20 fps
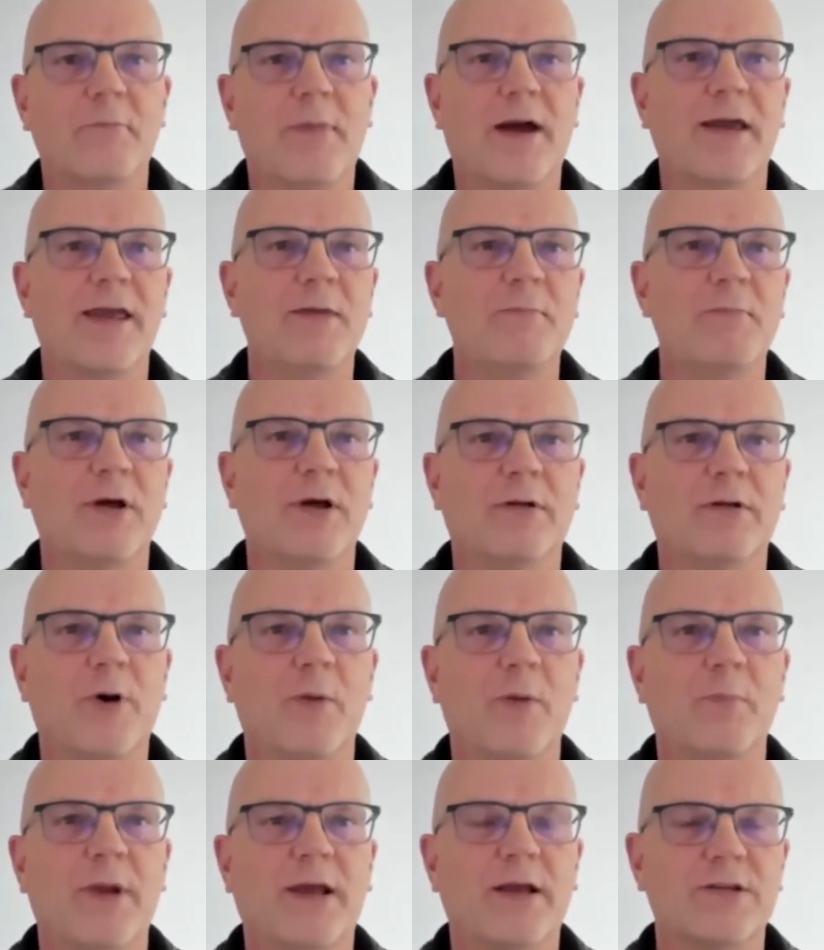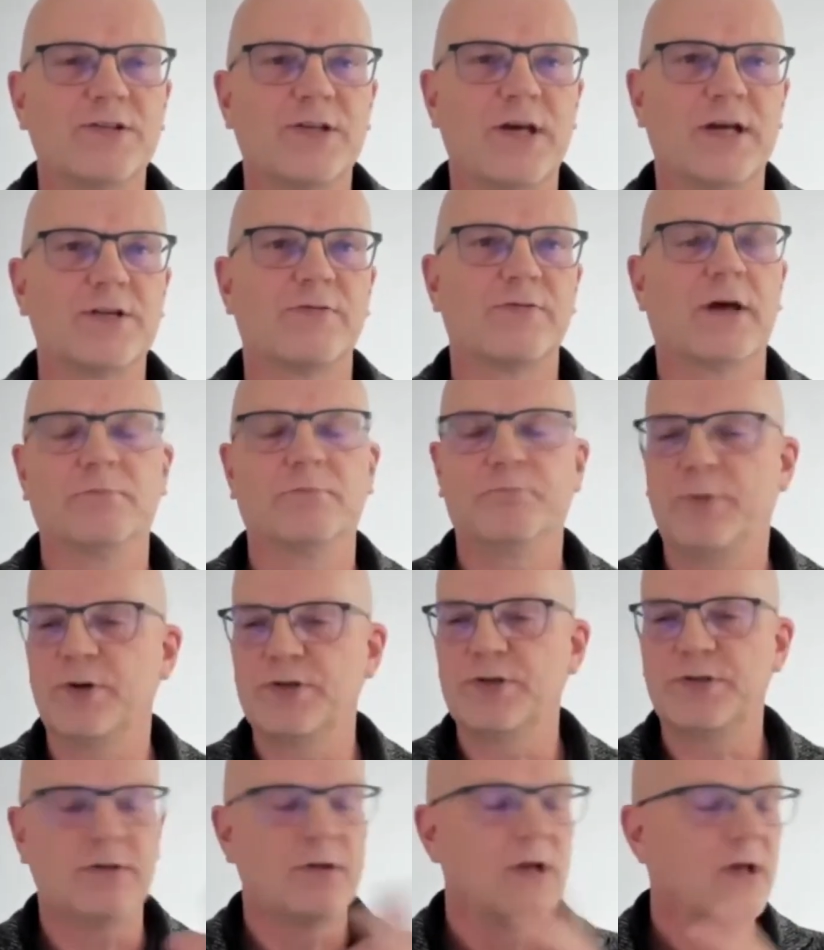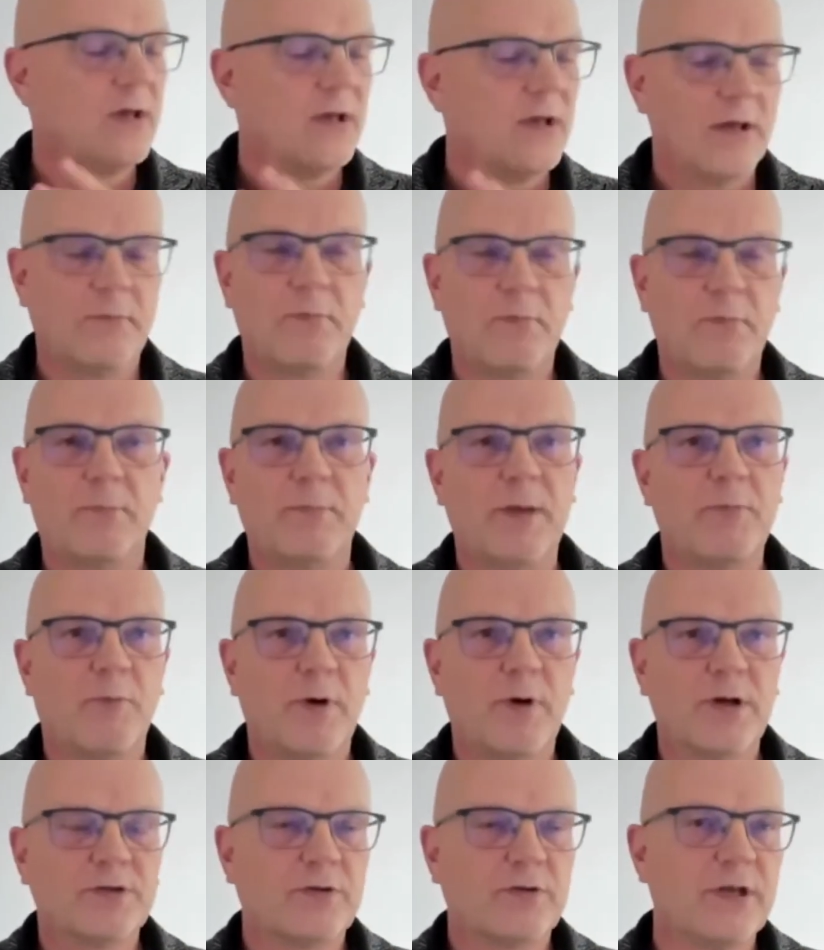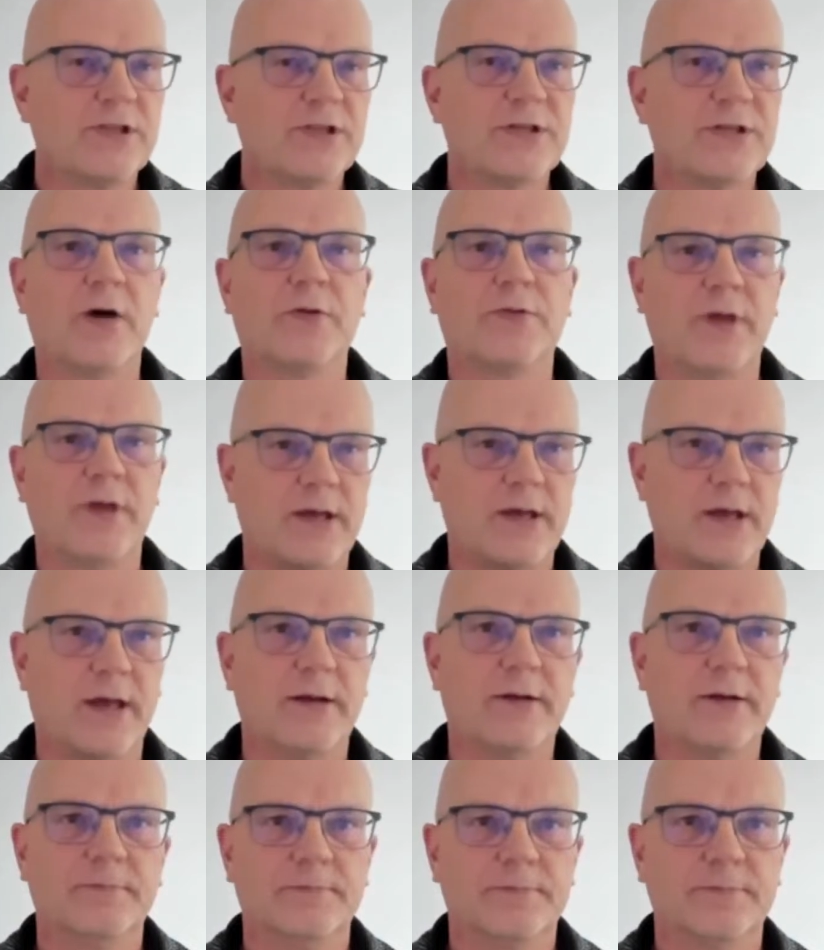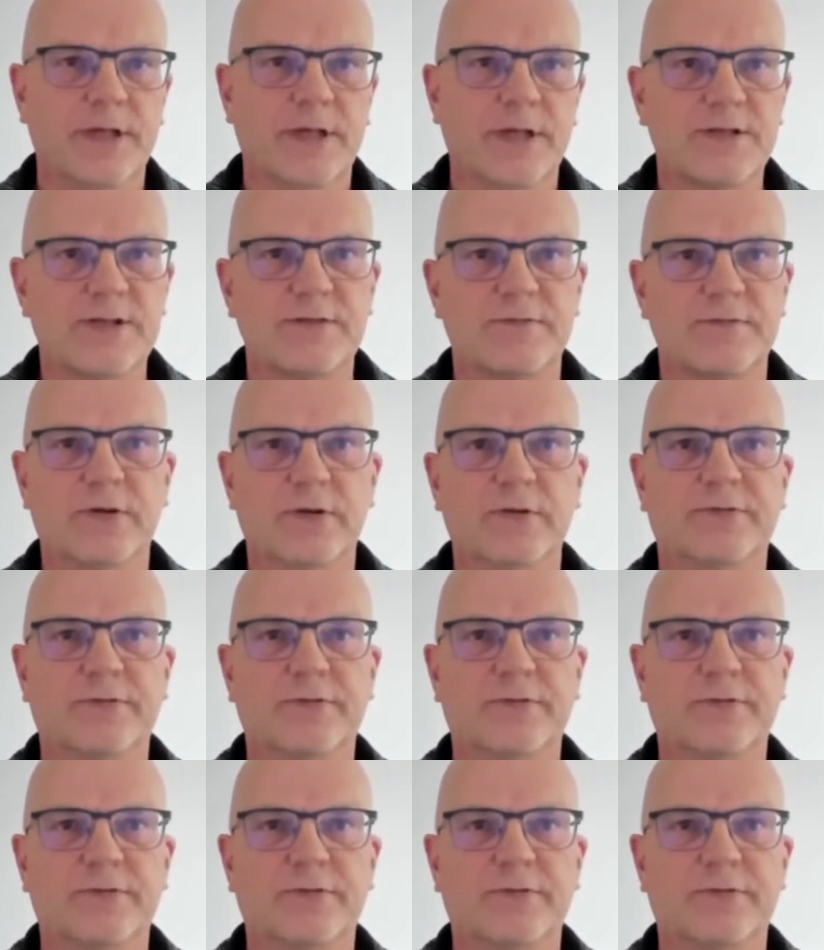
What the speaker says: email public, etc. But if people want to reach out, they can. Yes, feel free.